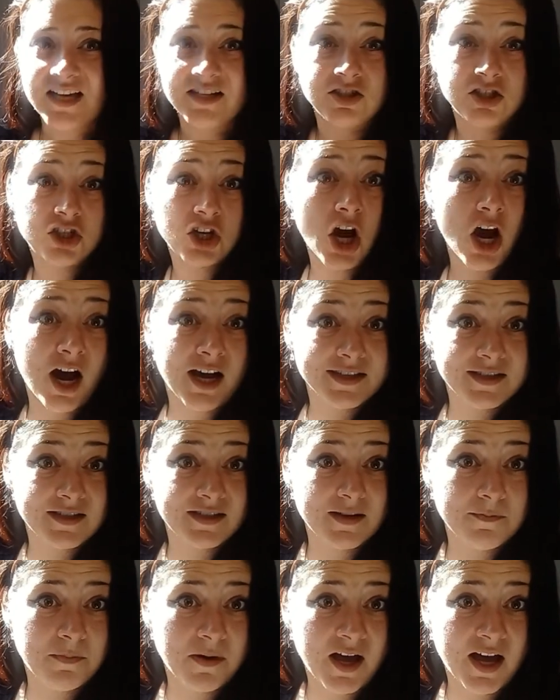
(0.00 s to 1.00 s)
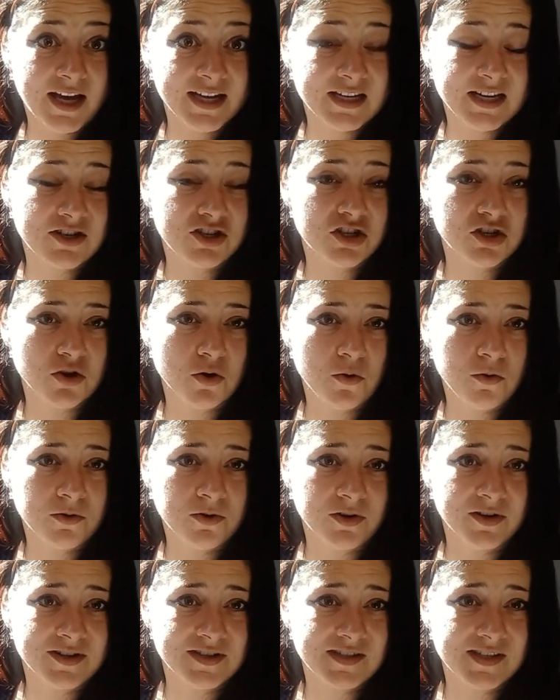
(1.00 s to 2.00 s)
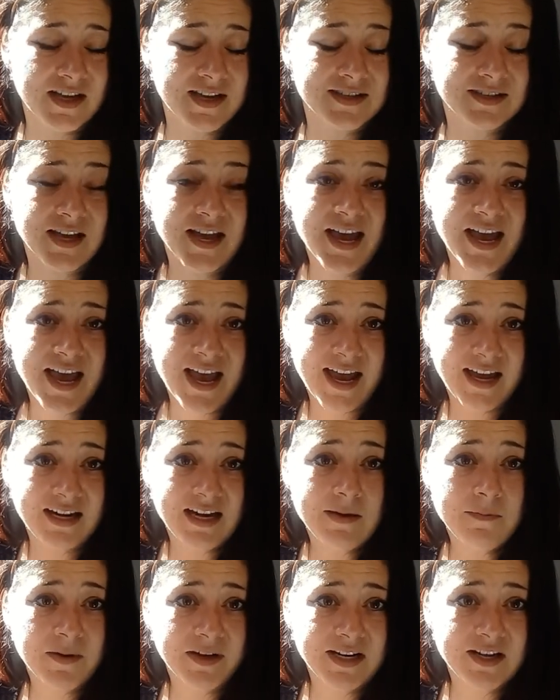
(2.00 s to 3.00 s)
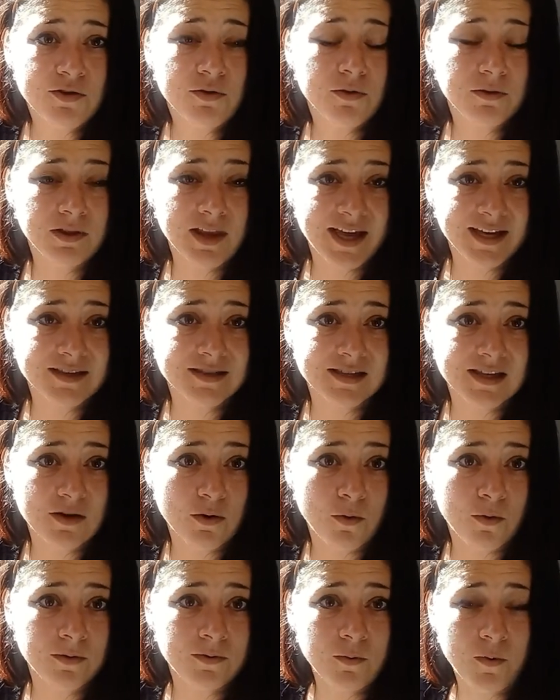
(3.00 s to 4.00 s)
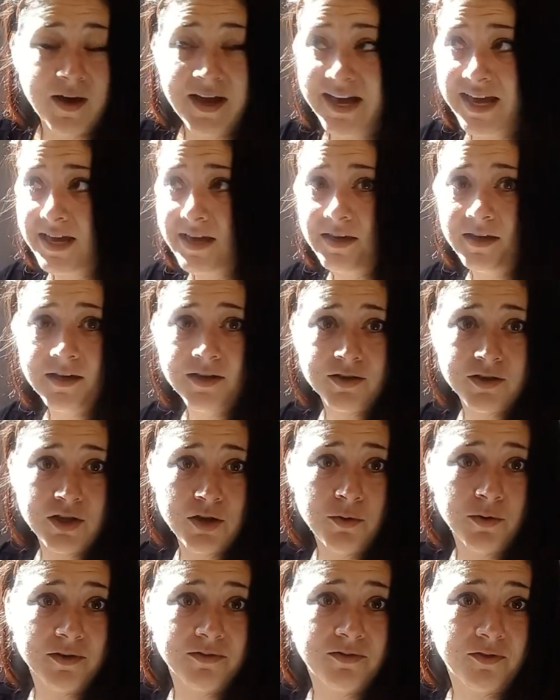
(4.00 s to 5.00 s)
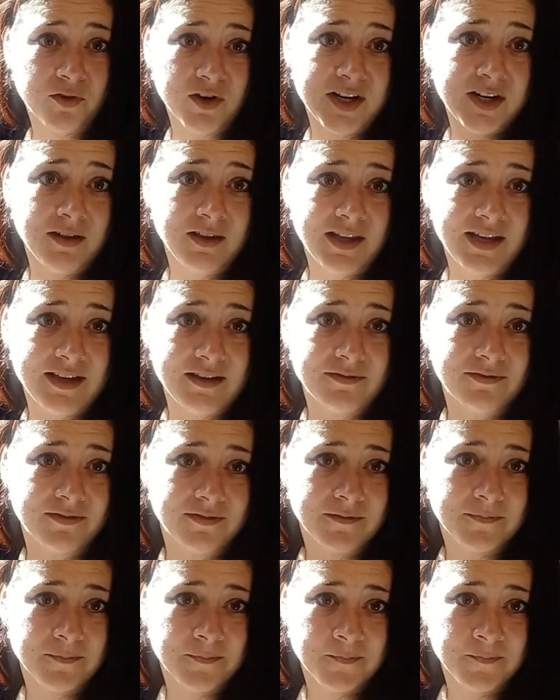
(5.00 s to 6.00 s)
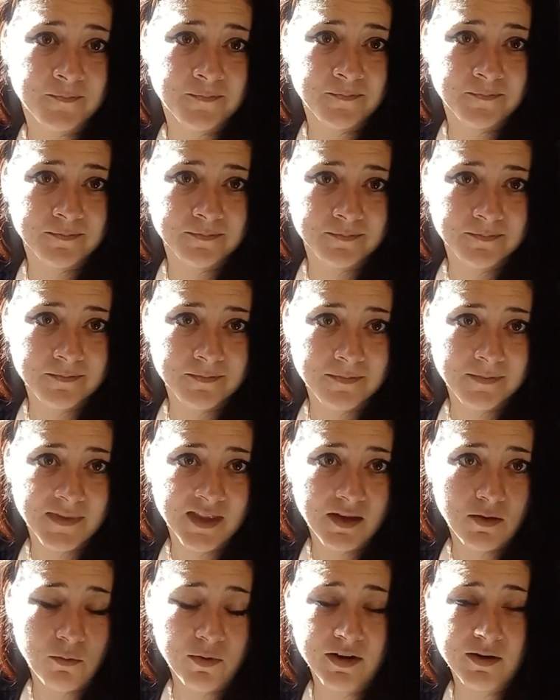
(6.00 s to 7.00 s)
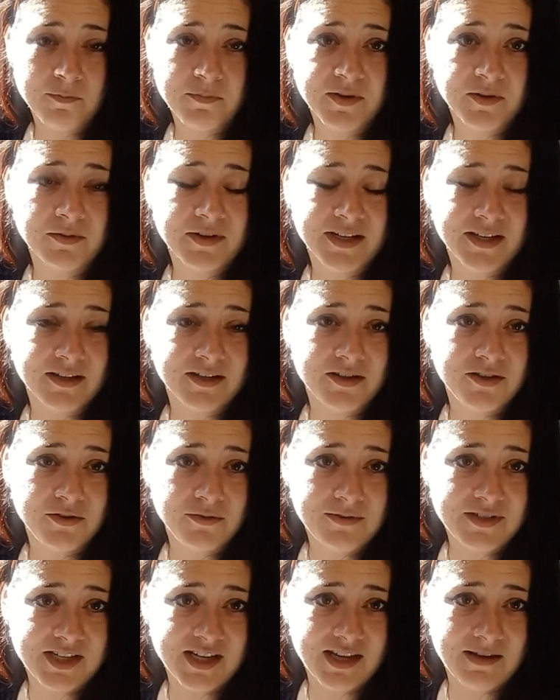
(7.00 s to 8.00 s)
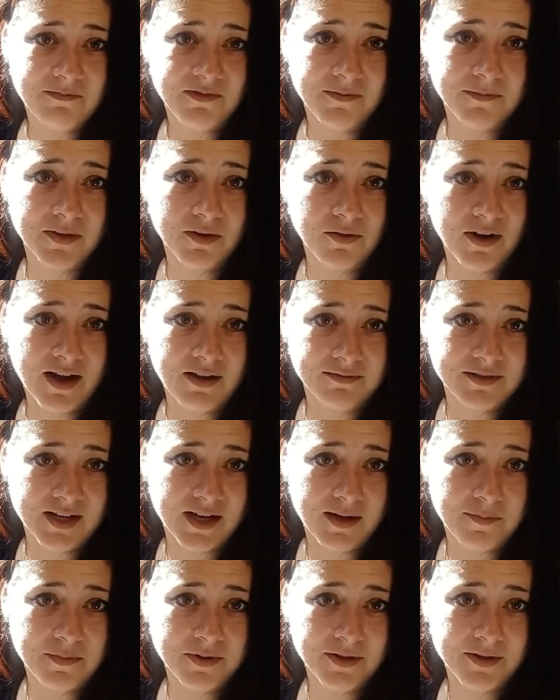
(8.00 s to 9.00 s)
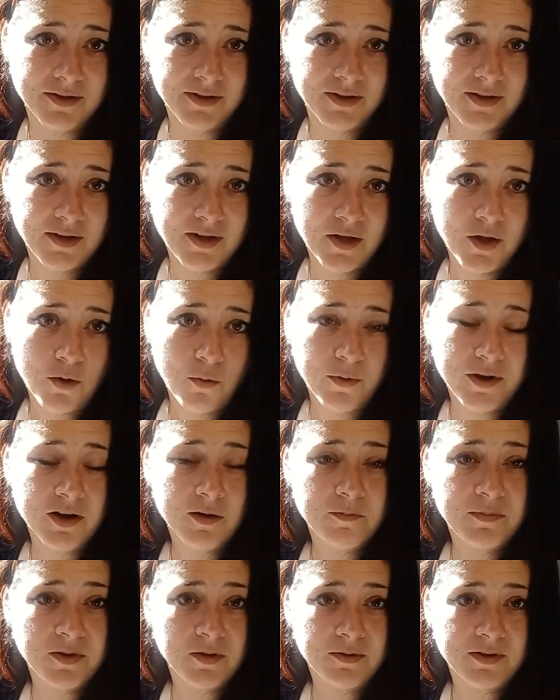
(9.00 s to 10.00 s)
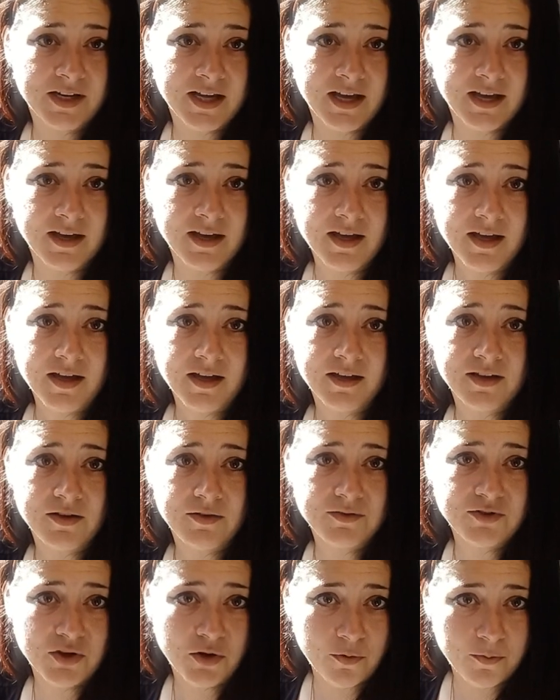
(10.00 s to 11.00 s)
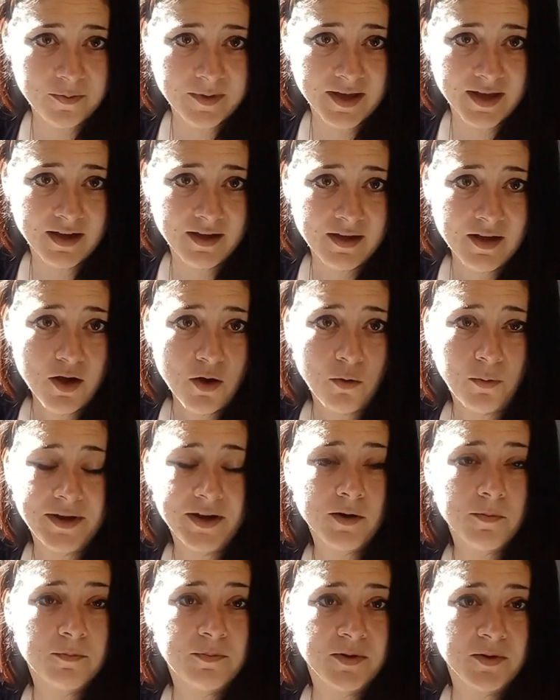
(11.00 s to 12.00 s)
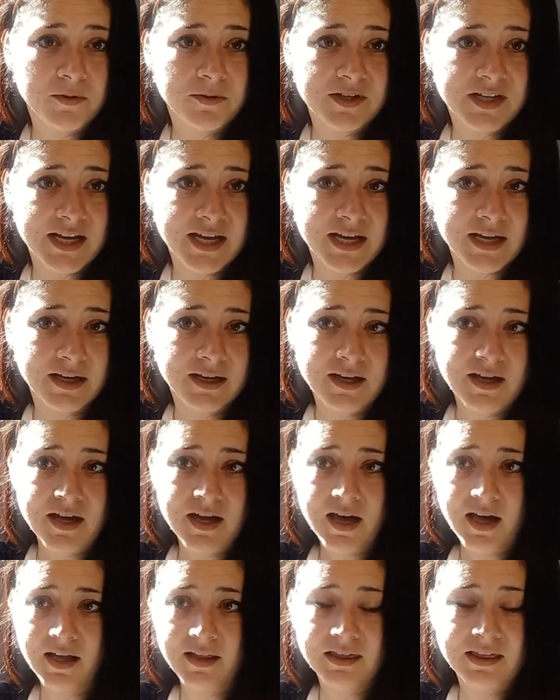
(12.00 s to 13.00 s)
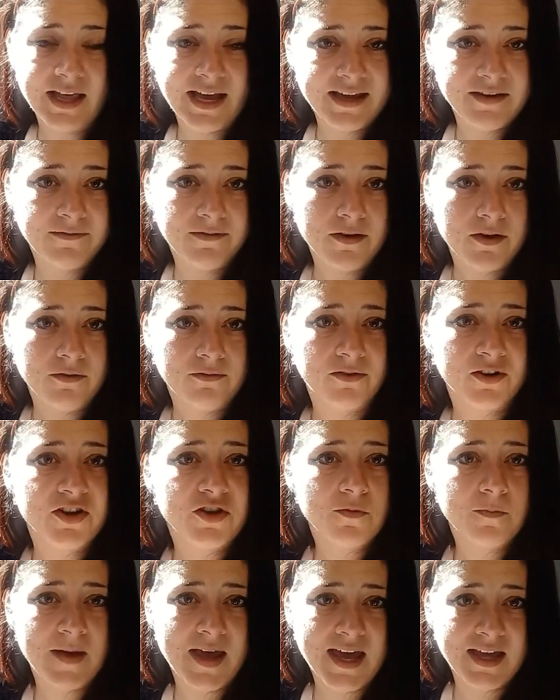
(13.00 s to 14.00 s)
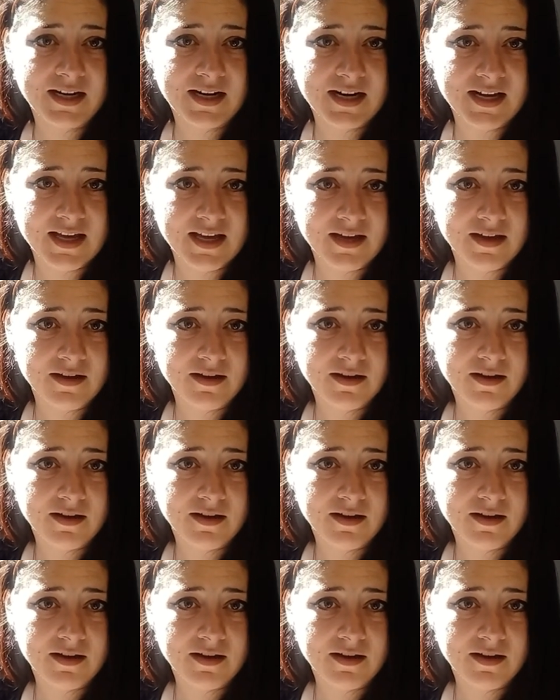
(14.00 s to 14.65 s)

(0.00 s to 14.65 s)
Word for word: and tosses it behind his shoulder and says, anybody who likes the old way, you are free to leave. We're building a new team from the ground up. We are building a utopia. We are building a life for humanity.